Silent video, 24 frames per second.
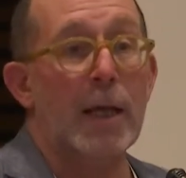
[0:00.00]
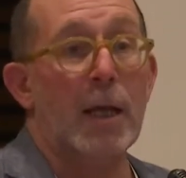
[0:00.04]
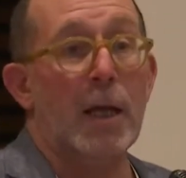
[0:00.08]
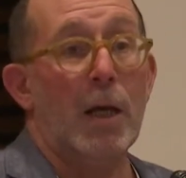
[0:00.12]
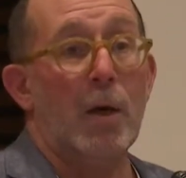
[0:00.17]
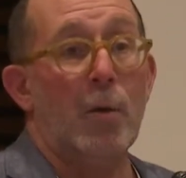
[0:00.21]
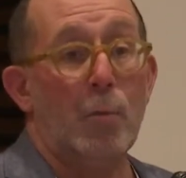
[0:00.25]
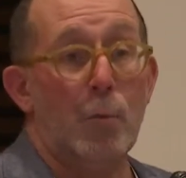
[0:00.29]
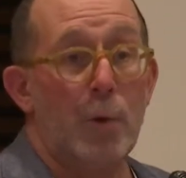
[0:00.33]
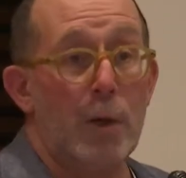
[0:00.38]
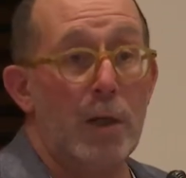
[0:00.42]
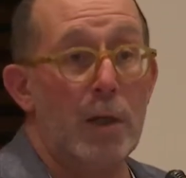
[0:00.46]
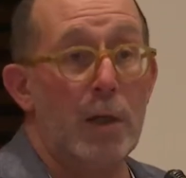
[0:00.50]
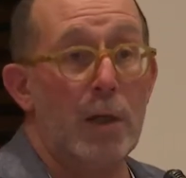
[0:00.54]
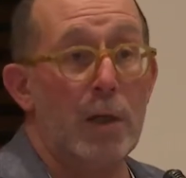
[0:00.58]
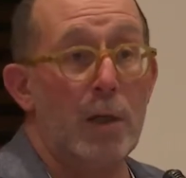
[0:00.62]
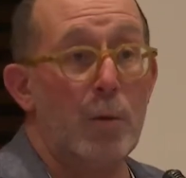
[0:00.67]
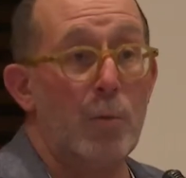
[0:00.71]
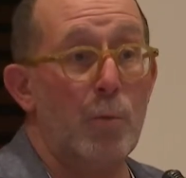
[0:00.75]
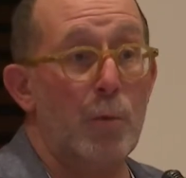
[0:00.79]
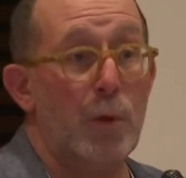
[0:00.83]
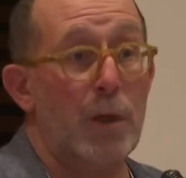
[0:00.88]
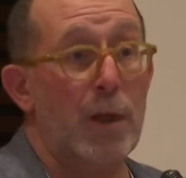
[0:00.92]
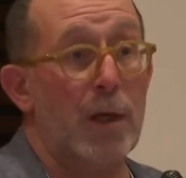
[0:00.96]
We
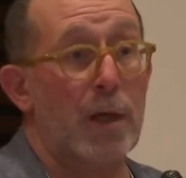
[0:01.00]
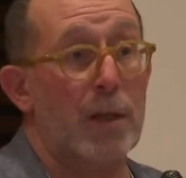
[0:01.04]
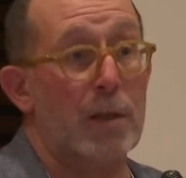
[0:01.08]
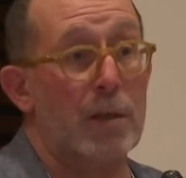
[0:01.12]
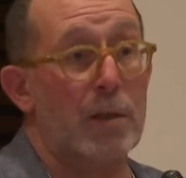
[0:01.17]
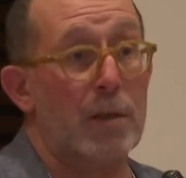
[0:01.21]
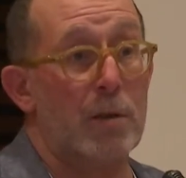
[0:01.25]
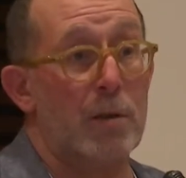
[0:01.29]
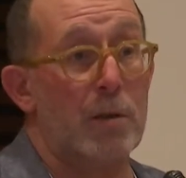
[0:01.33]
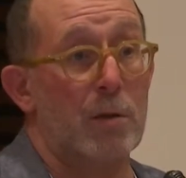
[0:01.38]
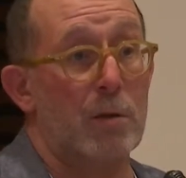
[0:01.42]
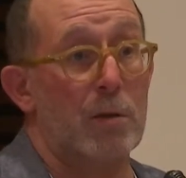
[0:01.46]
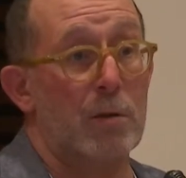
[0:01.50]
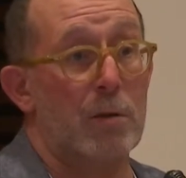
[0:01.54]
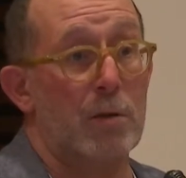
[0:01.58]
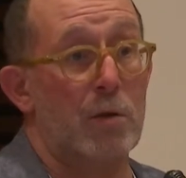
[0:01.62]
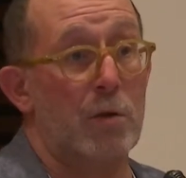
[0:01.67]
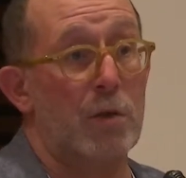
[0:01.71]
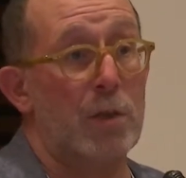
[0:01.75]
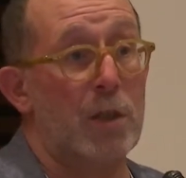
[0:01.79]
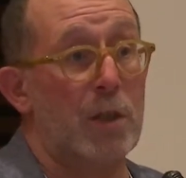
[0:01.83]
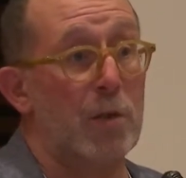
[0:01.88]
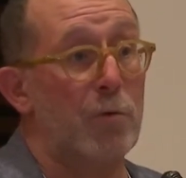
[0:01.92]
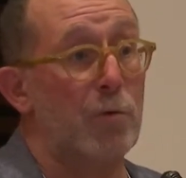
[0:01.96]
had
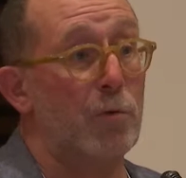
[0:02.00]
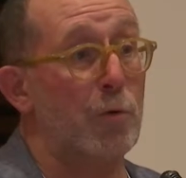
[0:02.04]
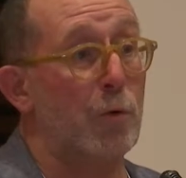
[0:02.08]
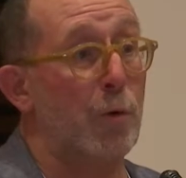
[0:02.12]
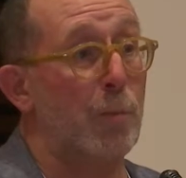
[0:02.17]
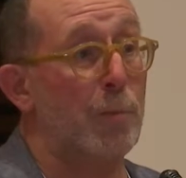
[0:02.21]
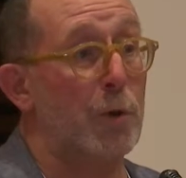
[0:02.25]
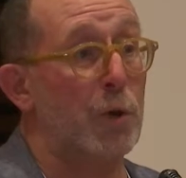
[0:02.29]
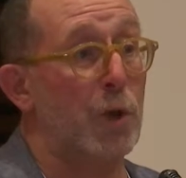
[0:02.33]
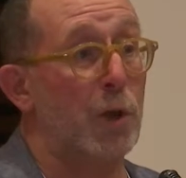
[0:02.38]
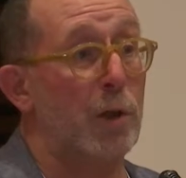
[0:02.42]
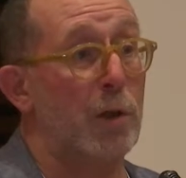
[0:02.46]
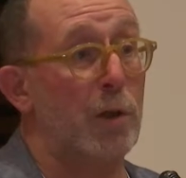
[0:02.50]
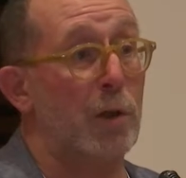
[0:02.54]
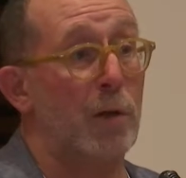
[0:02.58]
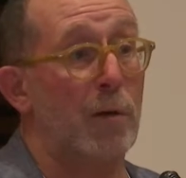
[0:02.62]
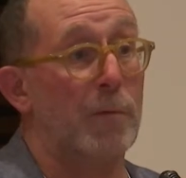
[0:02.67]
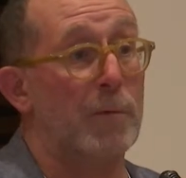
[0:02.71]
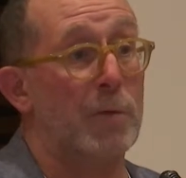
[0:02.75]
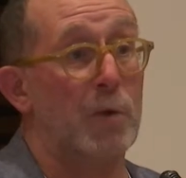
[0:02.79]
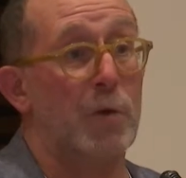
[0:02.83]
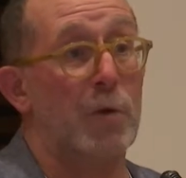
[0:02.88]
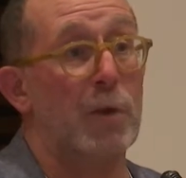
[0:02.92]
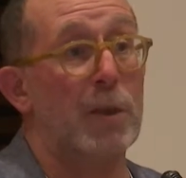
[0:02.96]
the disruption
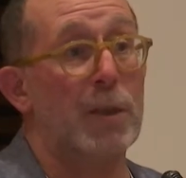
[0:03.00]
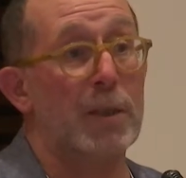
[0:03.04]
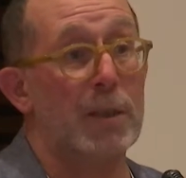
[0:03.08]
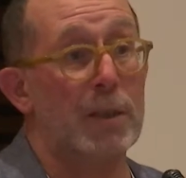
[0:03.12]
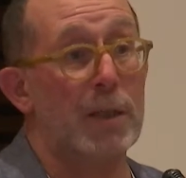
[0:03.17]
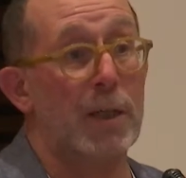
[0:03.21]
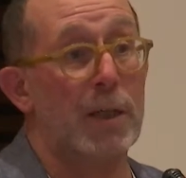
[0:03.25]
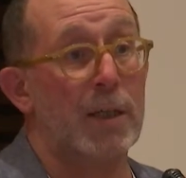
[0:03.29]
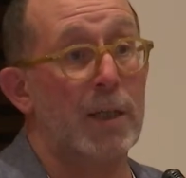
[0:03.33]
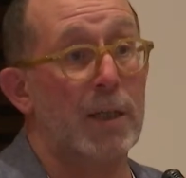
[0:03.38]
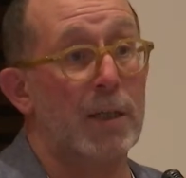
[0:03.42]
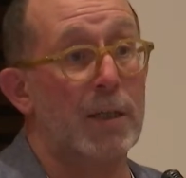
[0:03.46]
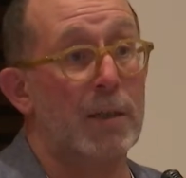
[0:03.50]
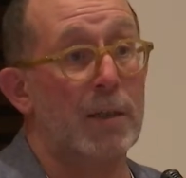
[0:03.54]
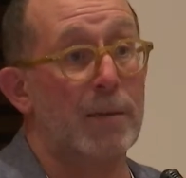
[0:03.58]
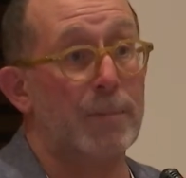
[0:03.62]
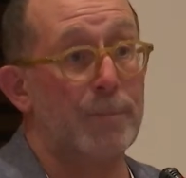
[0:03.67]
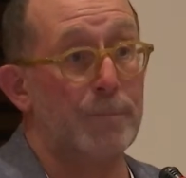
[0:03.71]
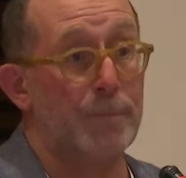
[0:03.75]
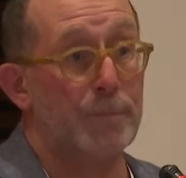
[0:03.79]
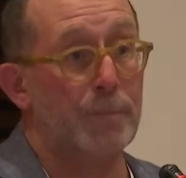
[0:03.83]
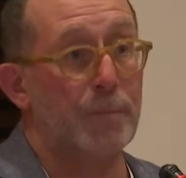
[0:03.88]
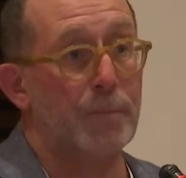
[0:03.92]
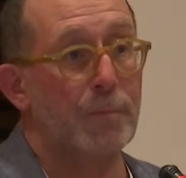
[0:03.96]
of the internet
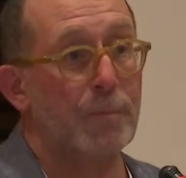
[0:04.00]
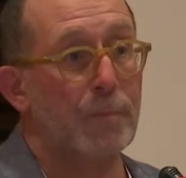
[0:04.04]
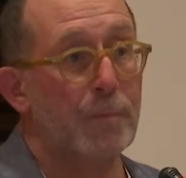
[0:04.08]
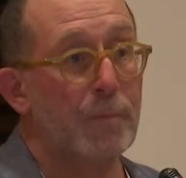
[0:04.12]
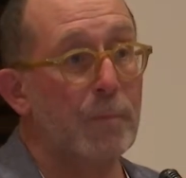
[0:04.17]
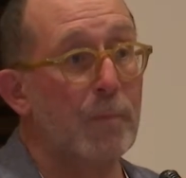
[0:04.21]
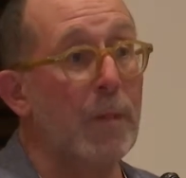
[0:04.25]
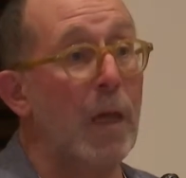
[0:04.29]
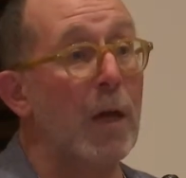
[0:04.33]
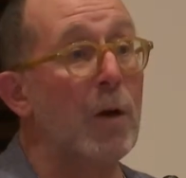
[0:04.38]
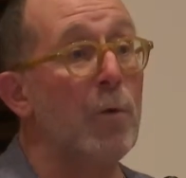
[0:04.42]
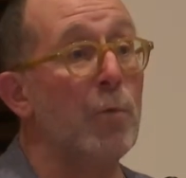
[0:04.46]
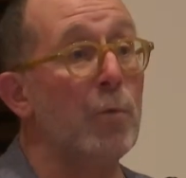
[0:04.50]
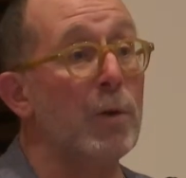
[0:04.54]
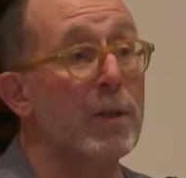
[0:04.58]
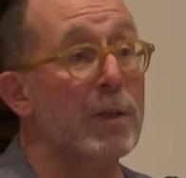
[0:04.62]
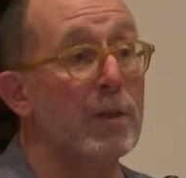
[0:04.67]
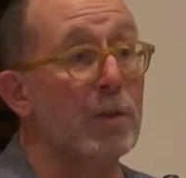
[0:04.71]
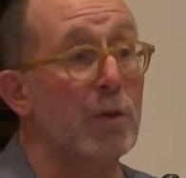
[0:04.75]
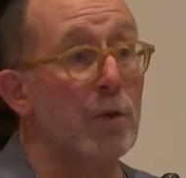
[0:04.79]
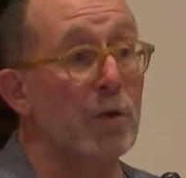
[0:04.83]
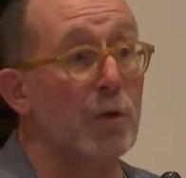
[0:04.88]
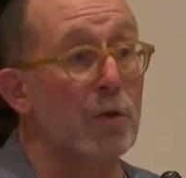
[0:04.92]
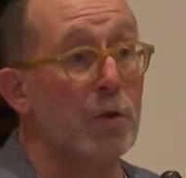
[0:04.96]

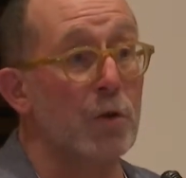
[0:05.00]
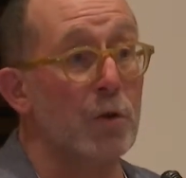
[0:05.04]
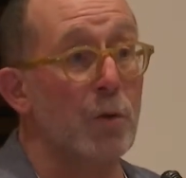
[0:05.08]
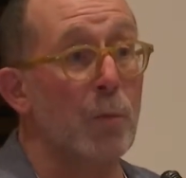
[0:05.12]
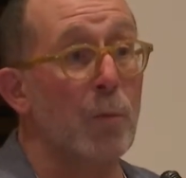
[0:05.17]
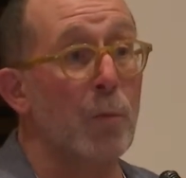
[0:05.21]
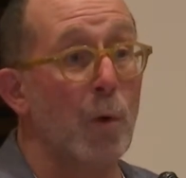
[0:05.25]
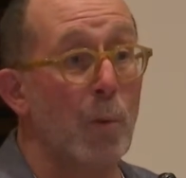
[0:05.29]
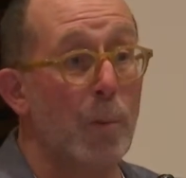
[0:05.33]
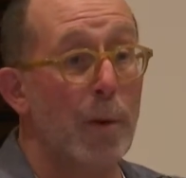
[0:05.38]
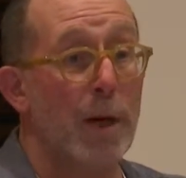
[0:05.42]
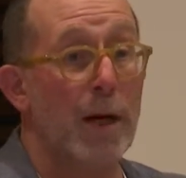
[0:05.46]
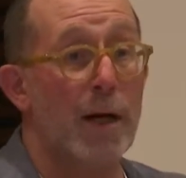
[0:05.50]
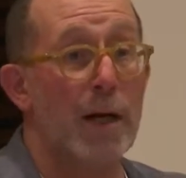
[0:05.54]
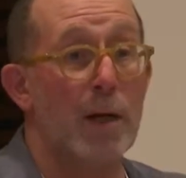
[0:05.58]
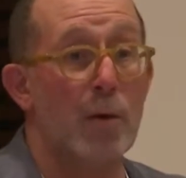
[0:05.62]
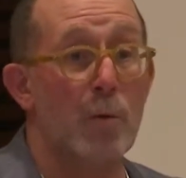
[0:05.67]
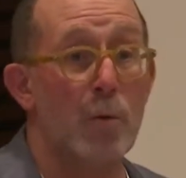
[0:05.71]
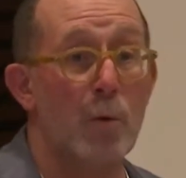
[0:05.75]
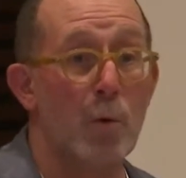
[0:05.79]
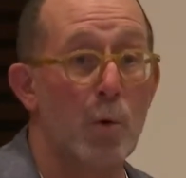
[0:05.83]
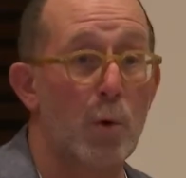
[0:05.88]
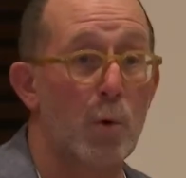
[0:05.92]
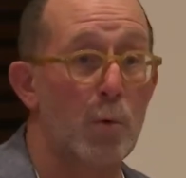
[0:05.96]
with the mobile
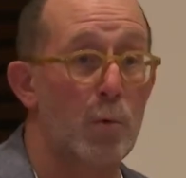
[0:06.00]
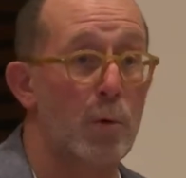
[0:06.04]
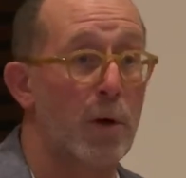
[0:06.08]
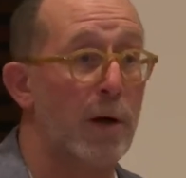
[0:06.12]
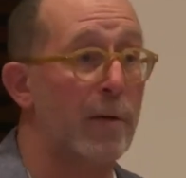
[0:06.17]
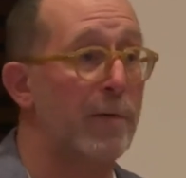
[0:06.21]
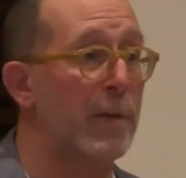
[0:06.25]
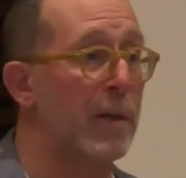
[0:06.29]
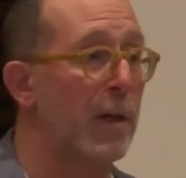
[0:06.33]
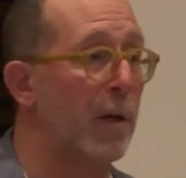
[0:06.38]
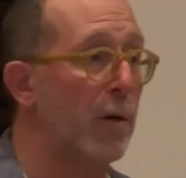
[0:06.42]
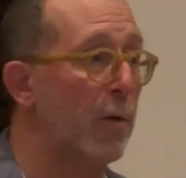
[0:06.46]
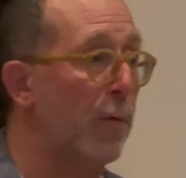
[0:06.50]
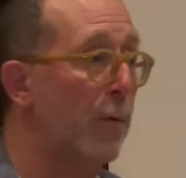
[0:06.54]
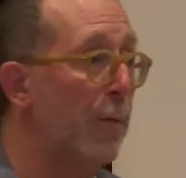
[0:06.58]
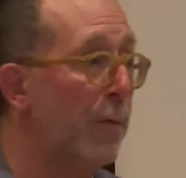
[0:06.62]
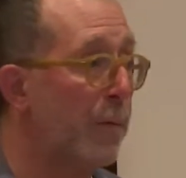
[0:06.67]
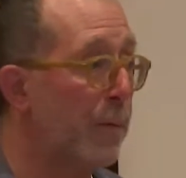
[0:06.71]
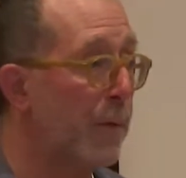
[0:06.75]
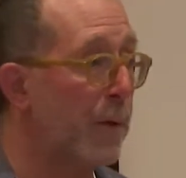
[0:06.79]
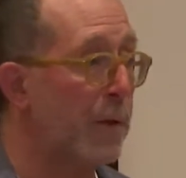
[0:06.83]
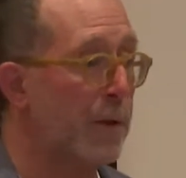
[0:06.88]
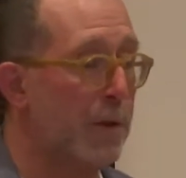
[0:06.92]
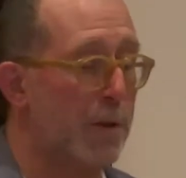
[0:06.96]
who arrive now
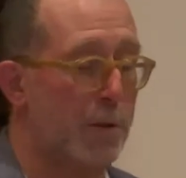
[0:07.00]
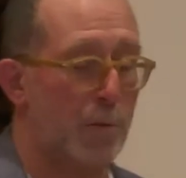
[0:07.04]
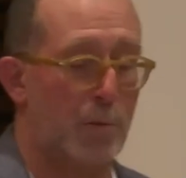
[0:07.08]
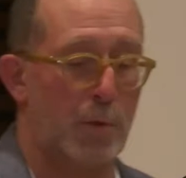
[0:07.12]
first.